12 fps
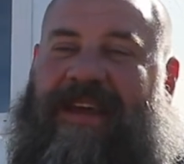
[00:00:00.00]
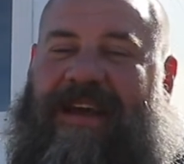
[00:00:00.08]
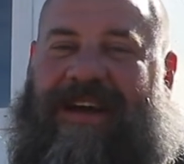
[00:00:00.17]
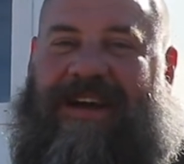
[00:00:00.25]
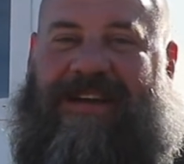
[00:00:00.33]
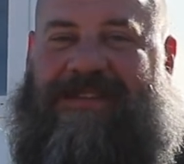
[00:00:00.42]

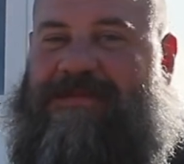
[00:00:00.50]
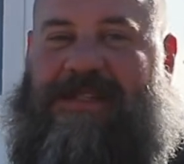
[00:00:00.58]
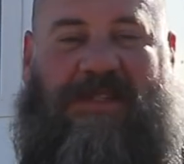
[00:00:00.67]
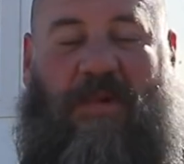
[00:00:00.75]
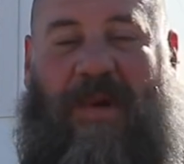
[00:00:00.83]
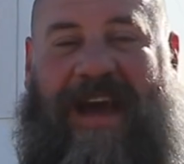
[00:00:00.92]

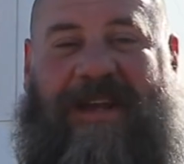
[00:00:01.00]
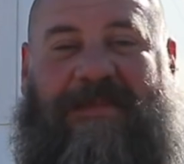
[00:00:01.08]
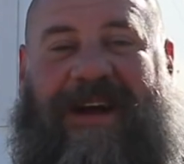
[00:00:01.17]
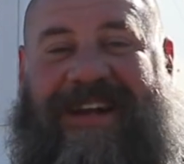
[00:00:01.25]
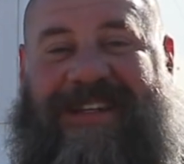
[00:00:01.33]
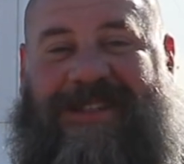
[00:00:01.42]
It's a wide
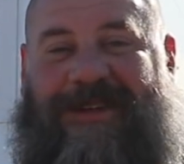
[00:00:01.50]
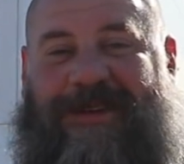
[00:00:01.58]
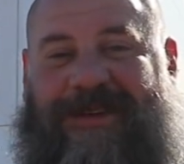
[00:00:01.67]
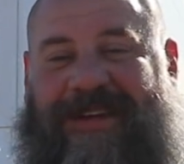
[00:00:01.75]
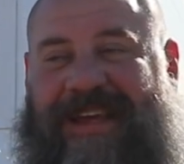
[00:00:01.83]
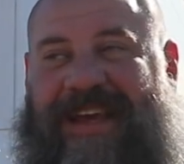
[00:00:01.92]
body,
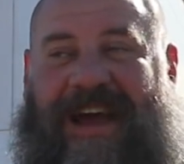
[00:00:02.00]
so